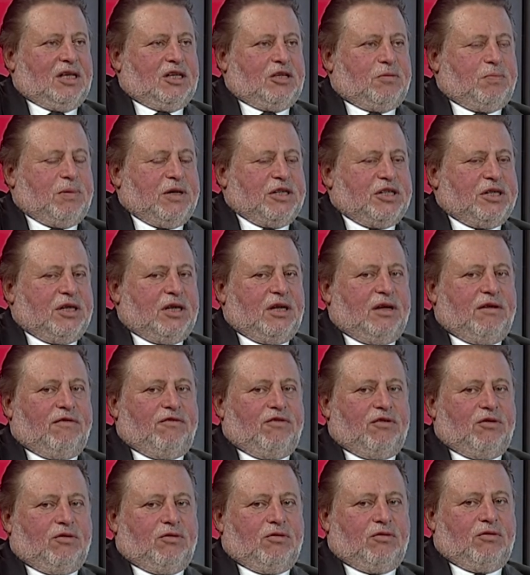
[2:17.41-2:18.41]
especially
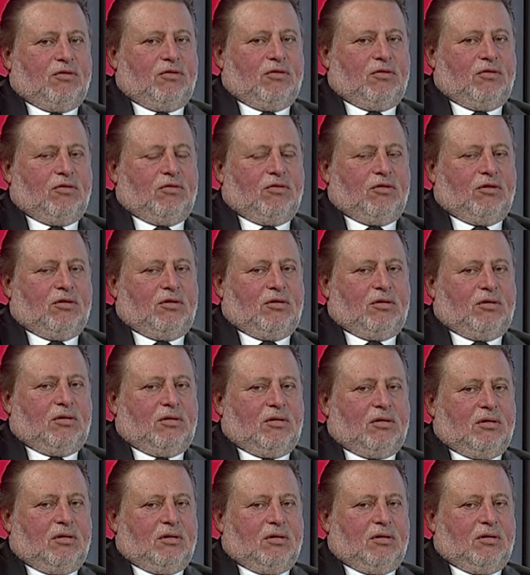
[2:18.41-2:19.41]
if you would
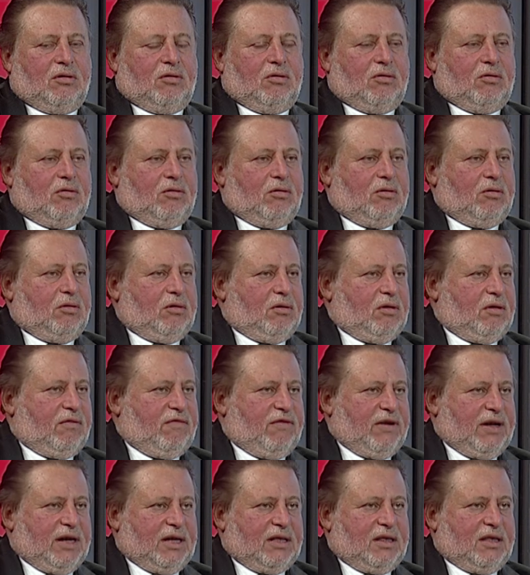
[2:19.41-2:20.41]
know
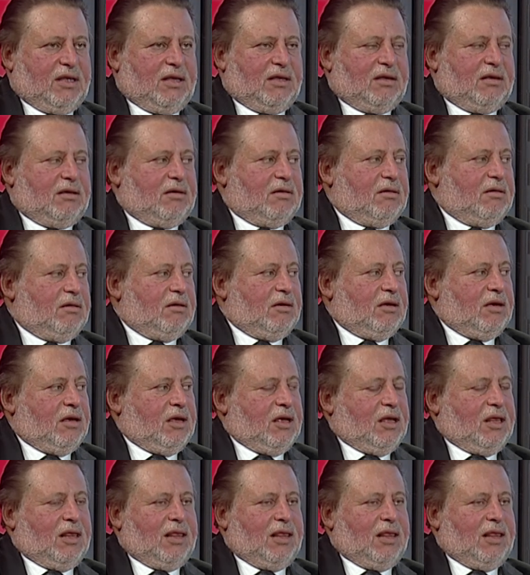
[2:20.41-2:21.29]
the fact that uh,